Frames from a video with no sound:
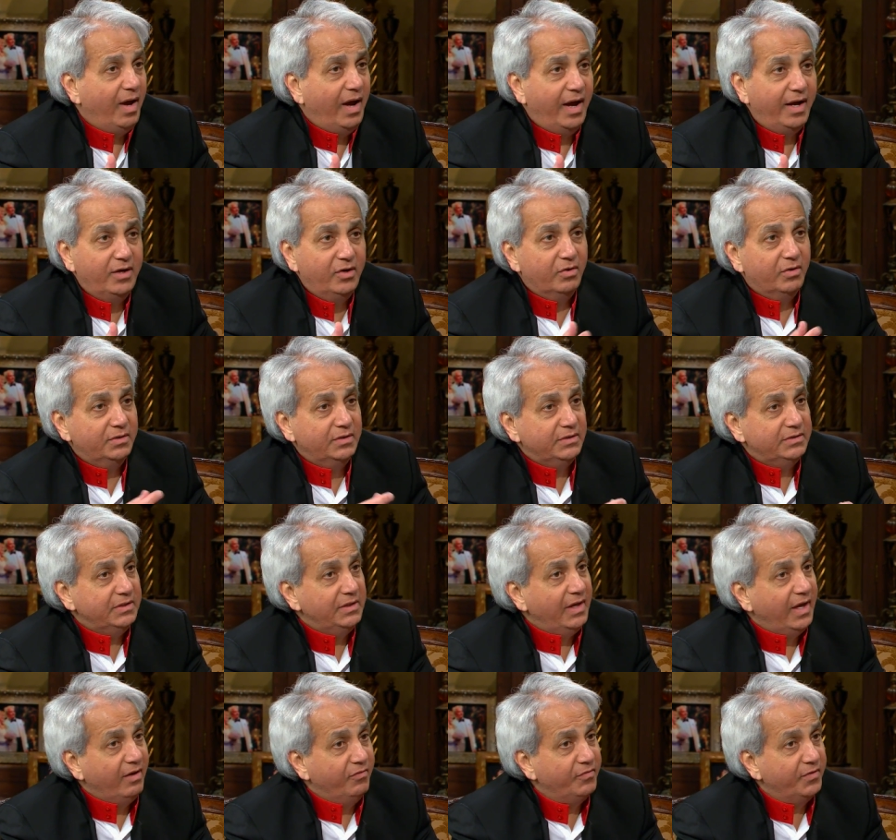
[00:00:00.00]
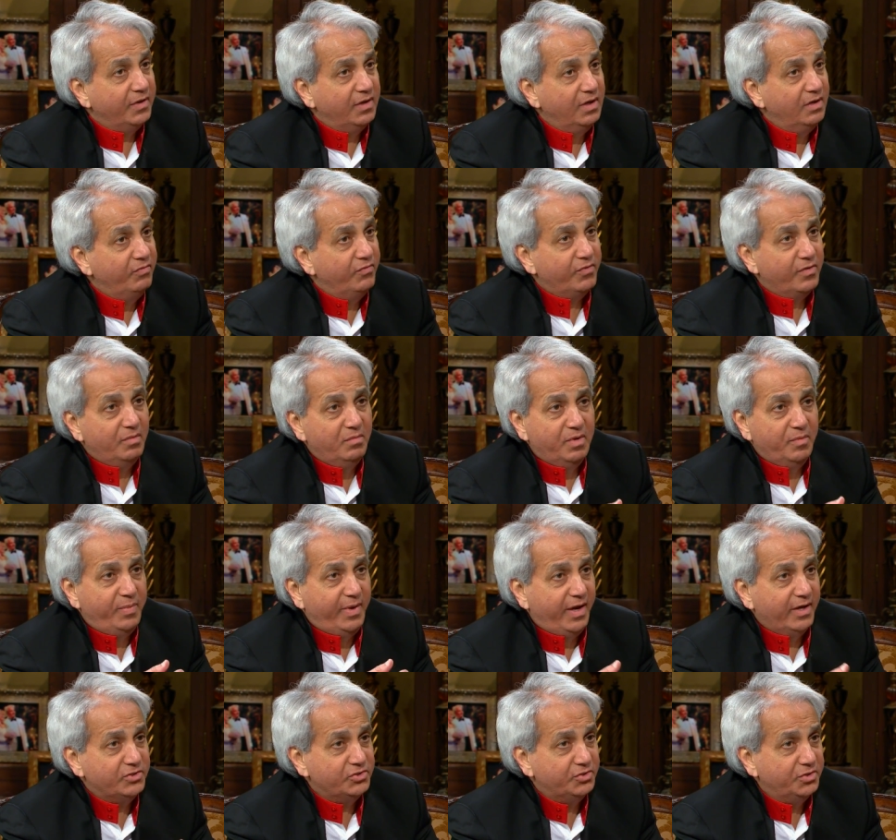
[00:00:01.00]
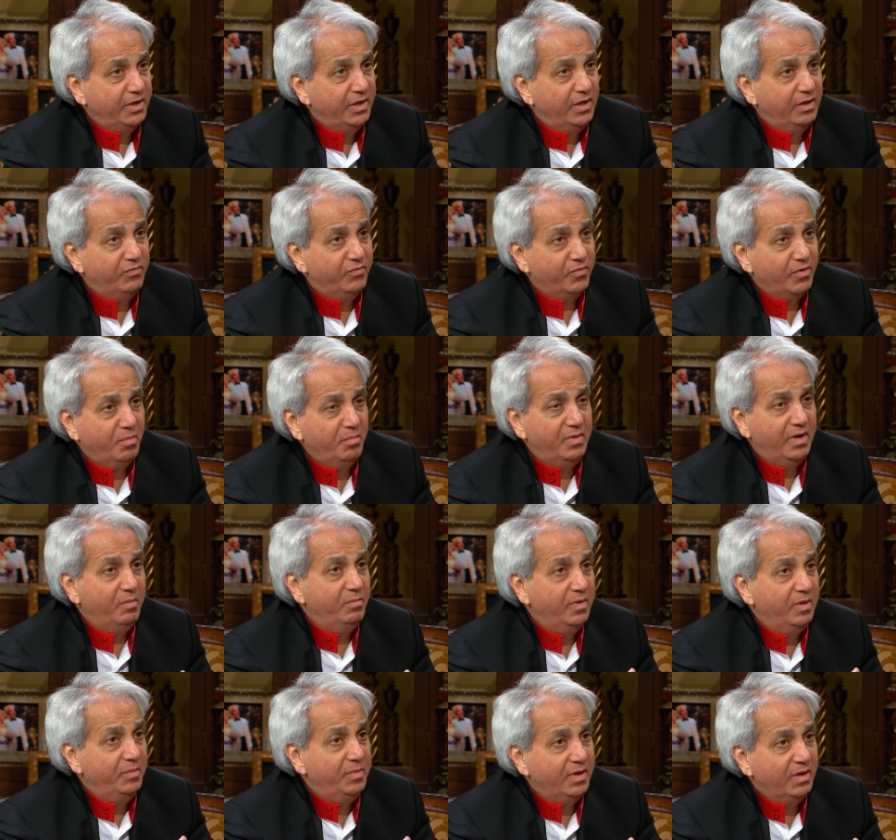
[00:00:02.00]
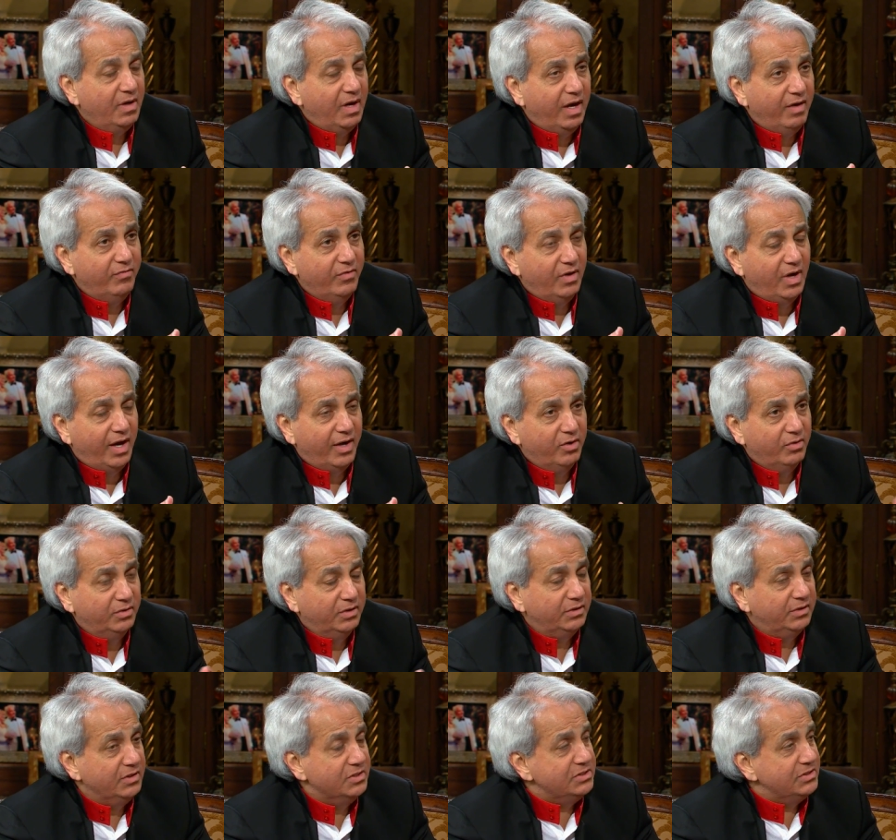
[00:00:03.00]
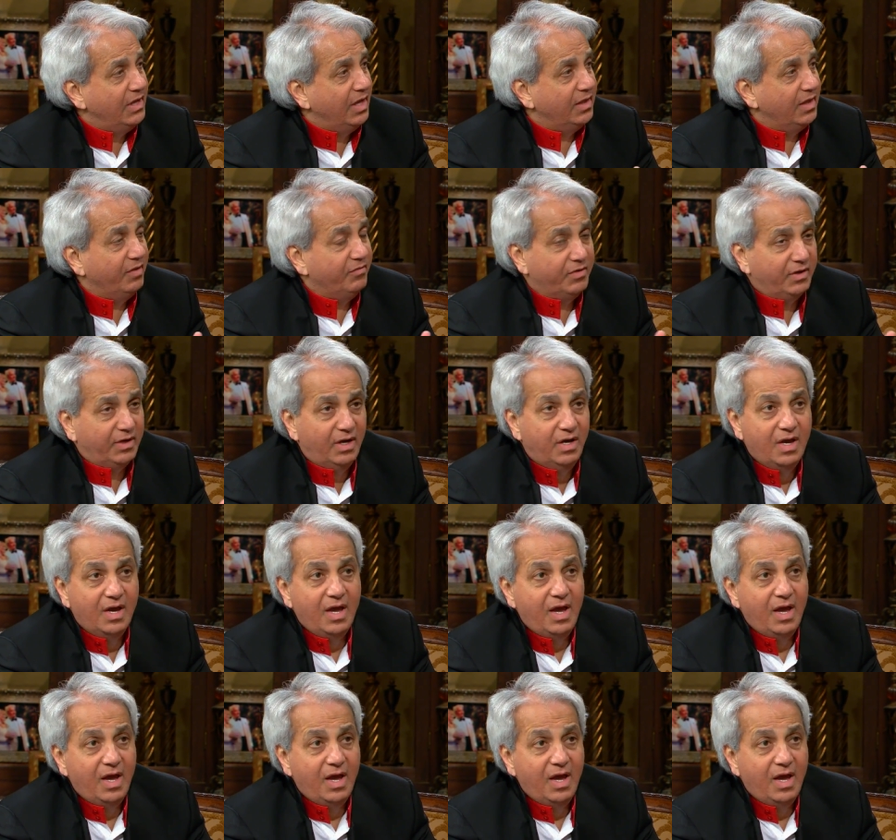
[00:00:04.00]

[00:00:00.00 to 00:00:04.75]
I heard it in Africa from a pastor in, from Namibia. I've, i heard it in South Africa.